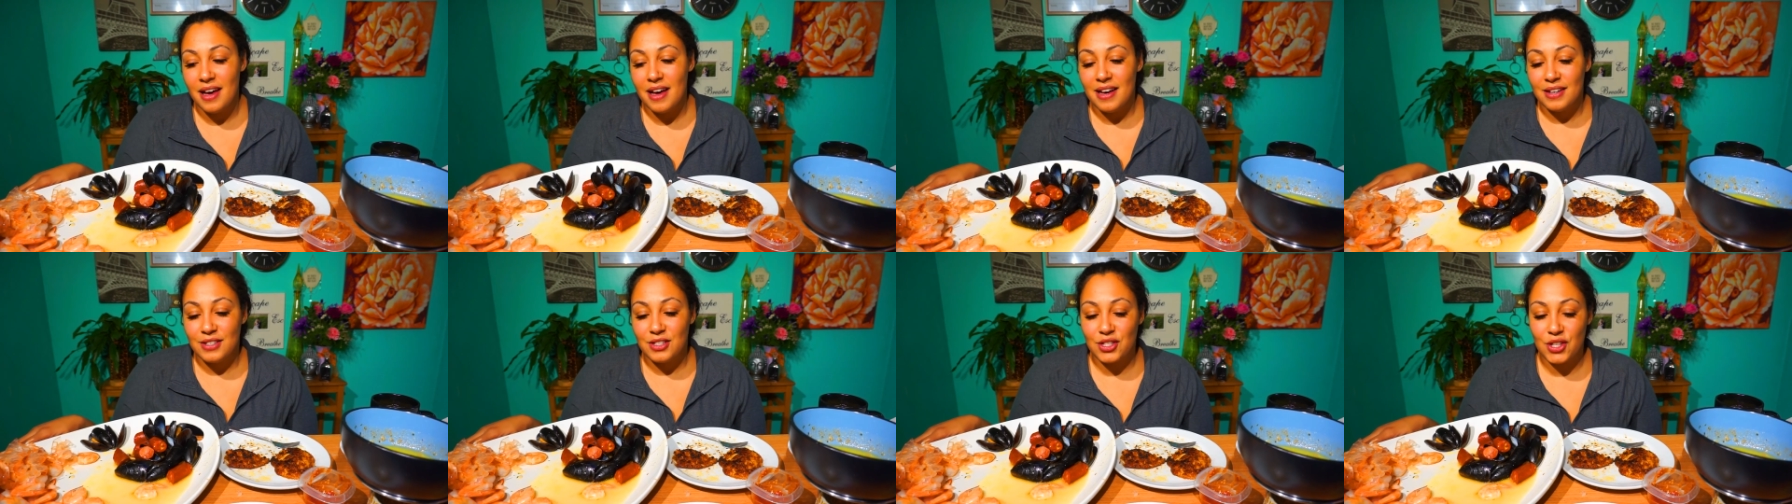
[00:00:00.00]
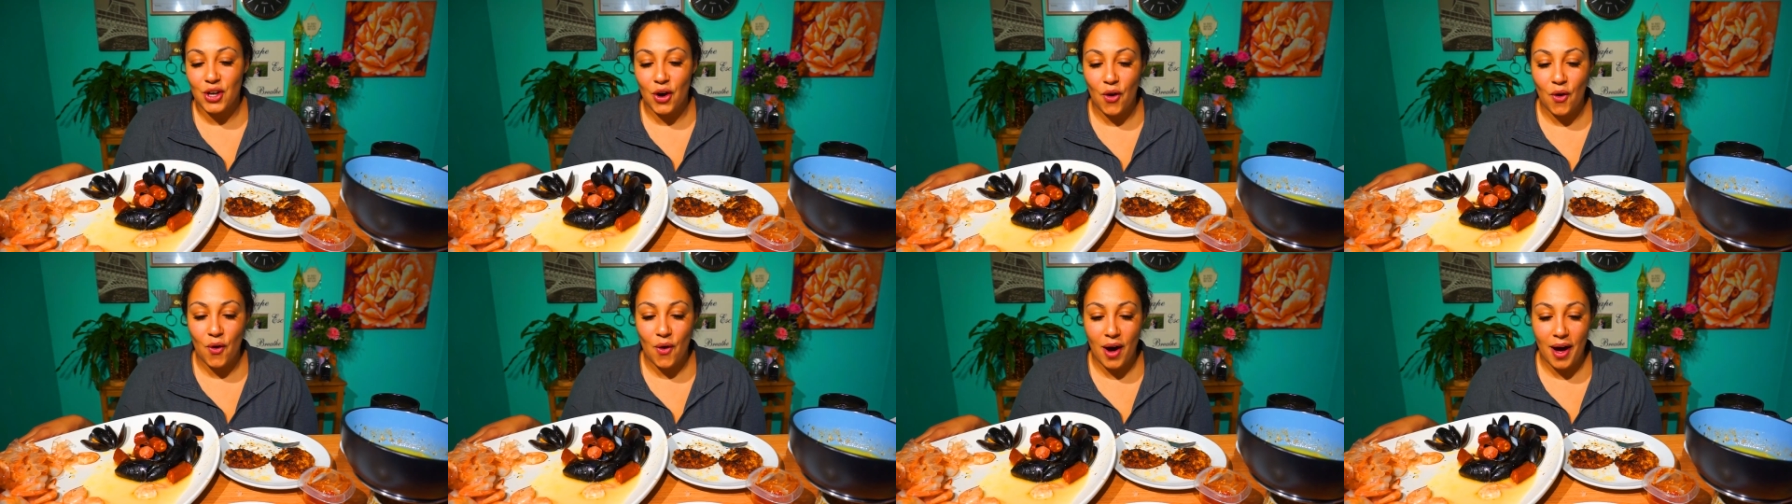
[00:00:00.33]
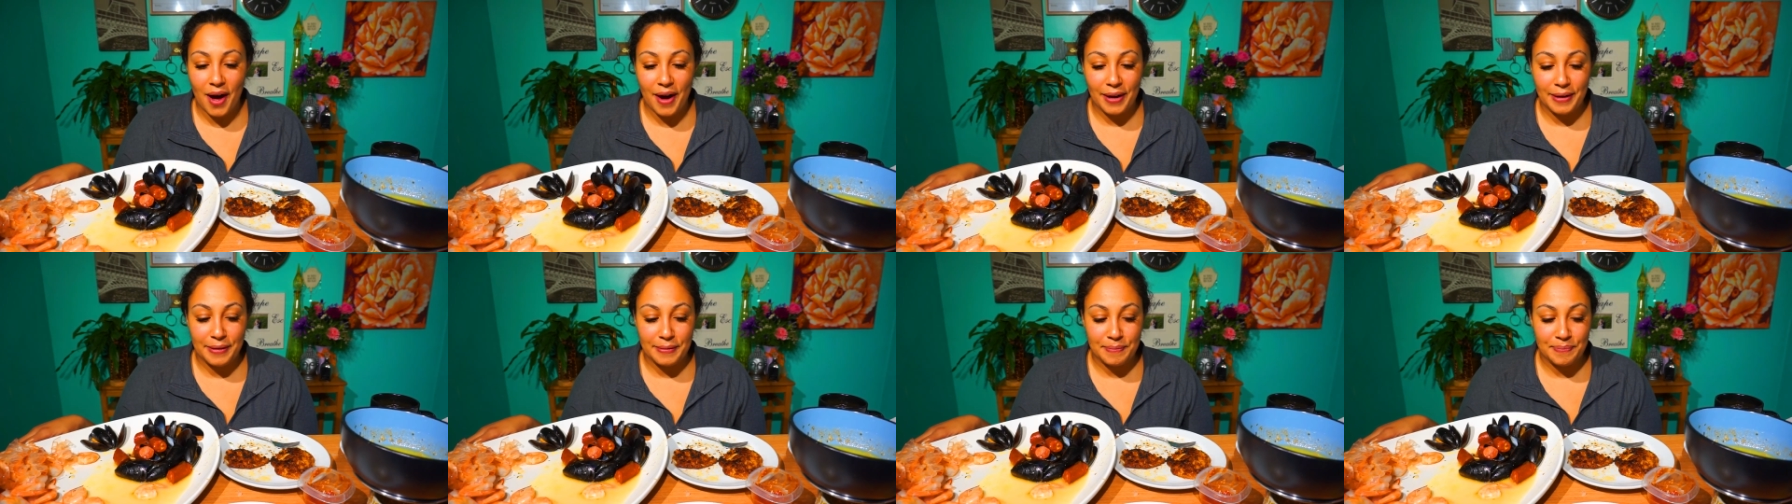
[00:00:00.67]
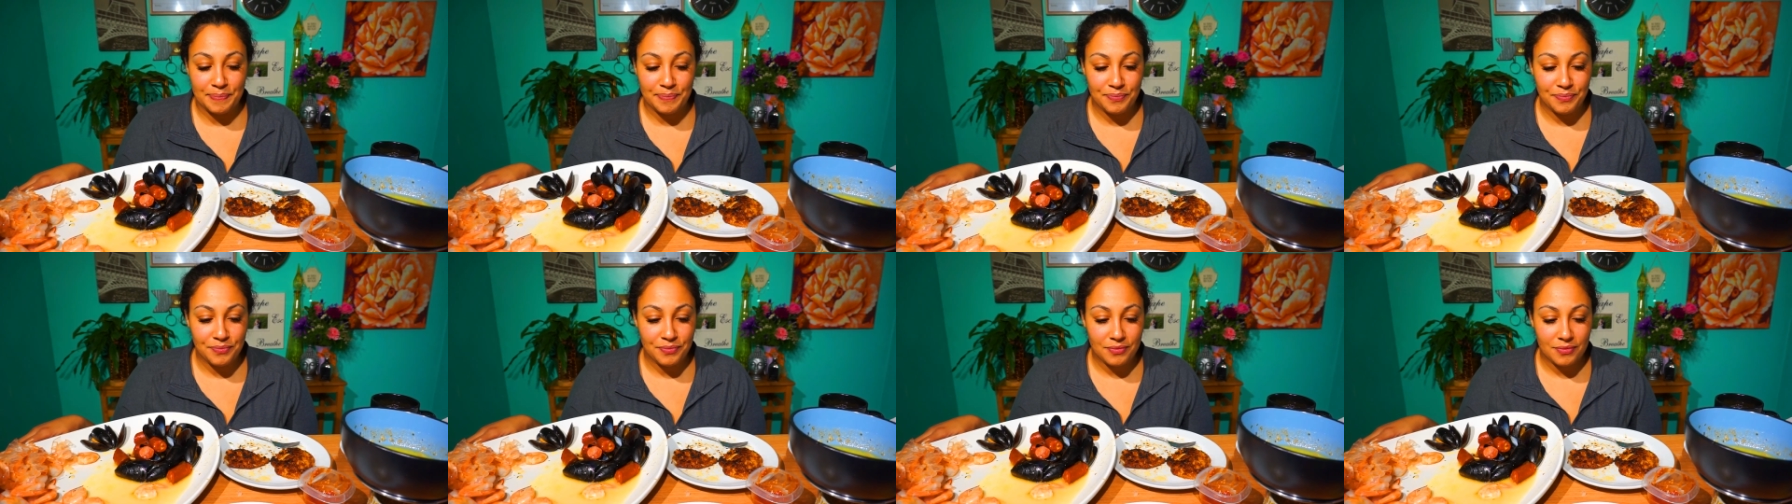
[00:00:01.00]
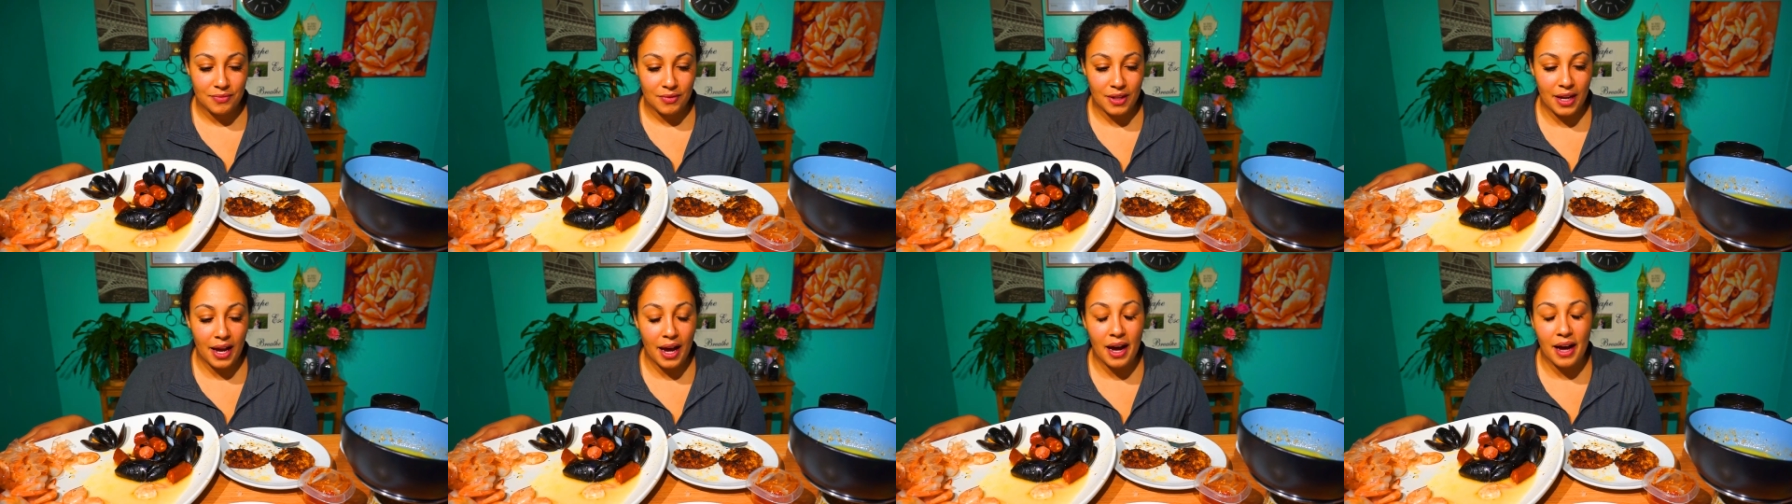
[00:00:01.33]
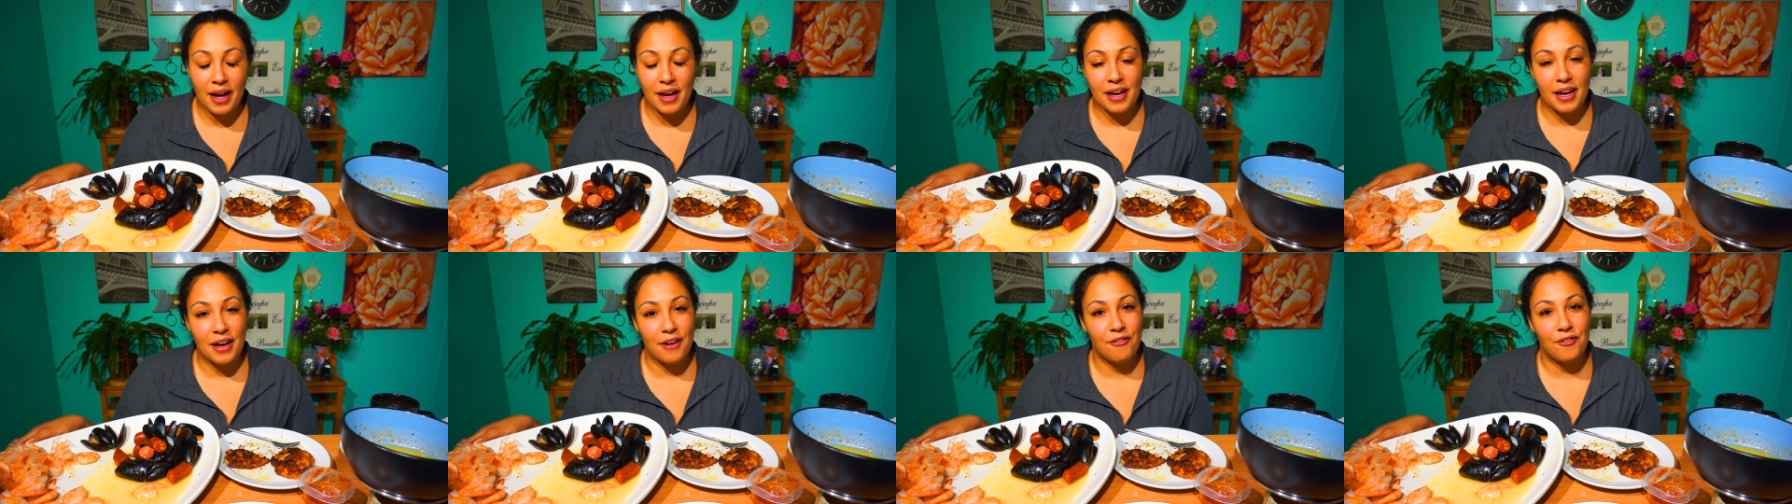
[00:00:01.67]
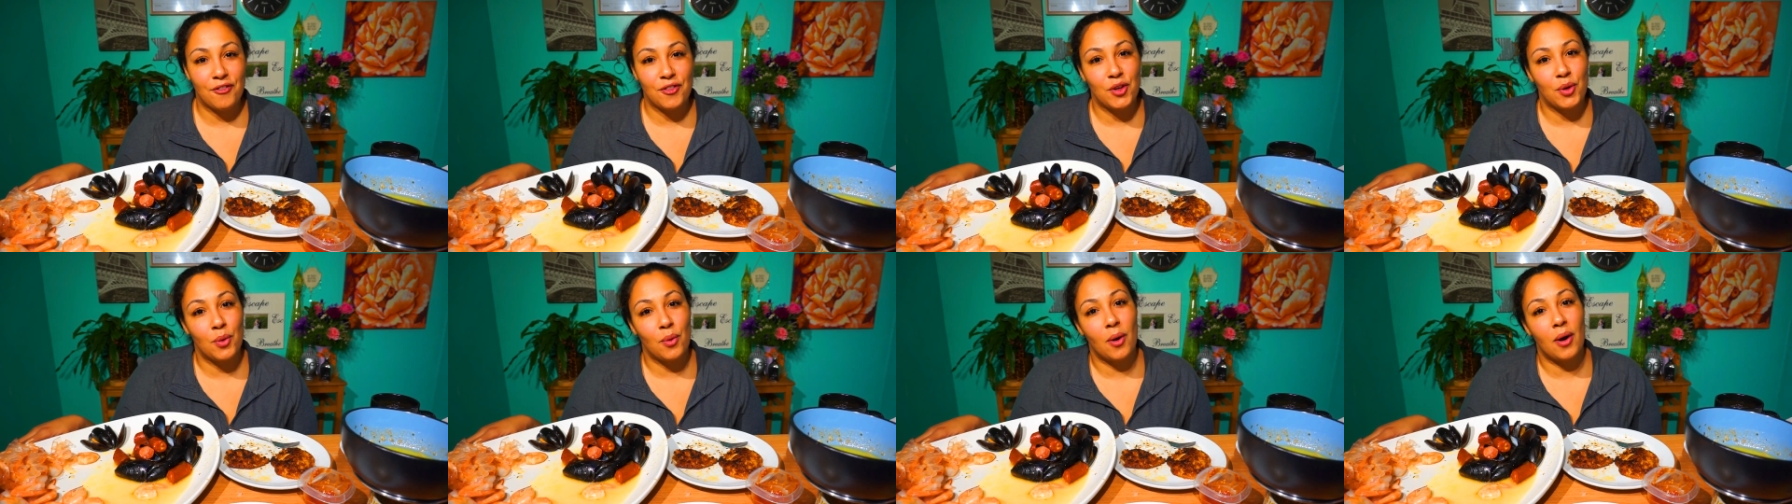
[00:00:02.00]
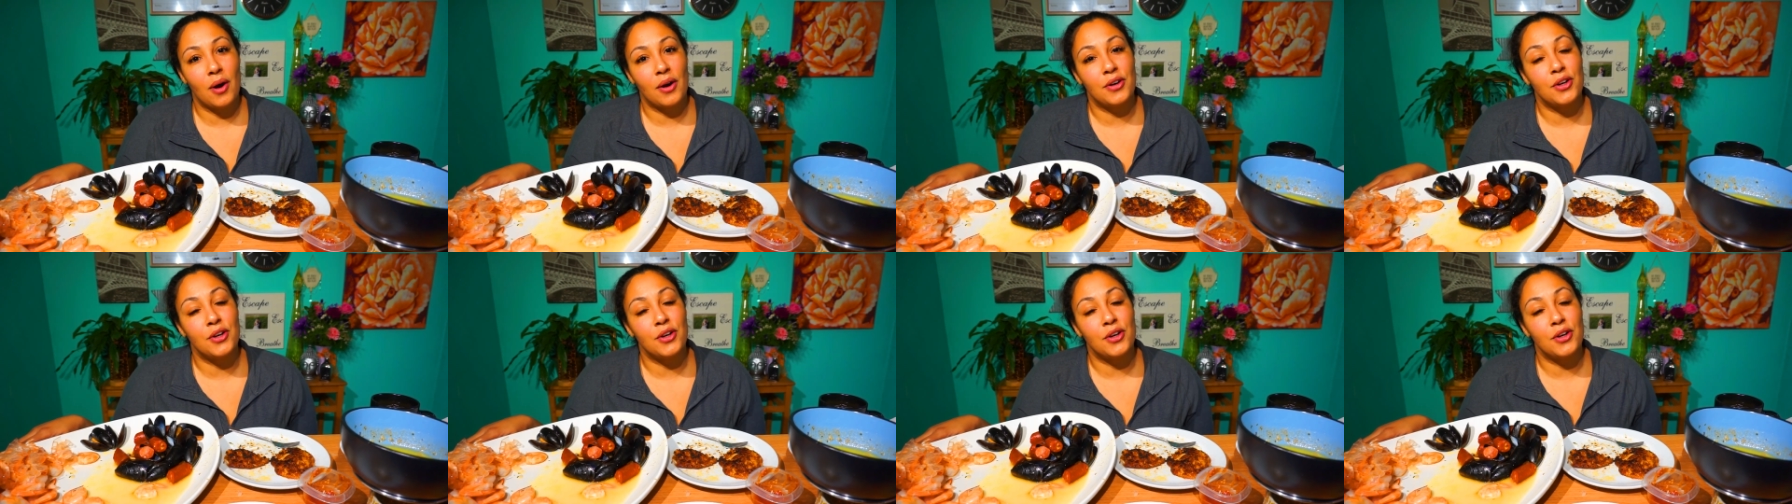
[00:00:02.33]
So yeah, if you are